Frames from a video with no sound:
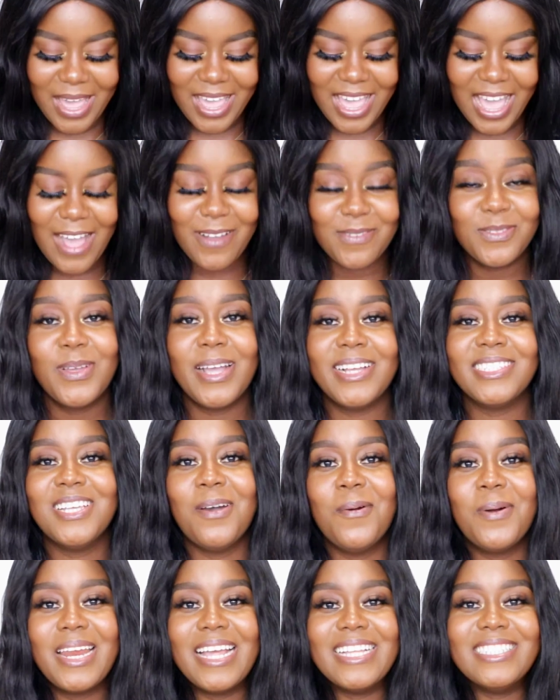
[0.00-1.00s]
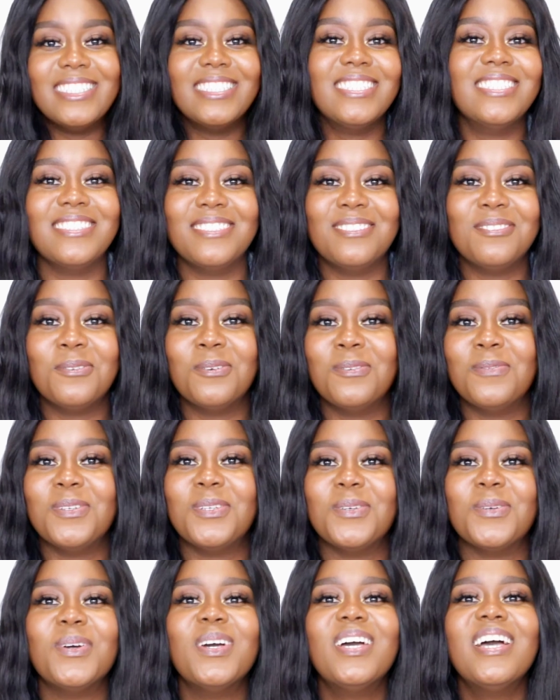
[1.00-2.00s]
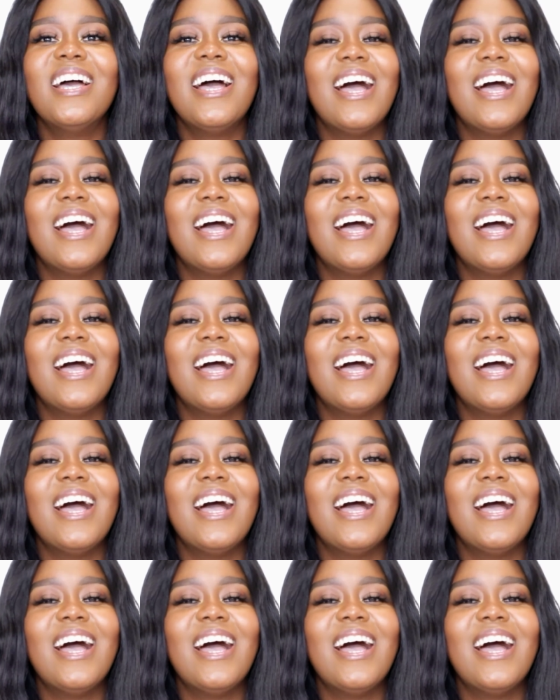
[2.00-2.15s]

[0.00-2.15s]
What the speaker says: I have no idea what I did in this whole video.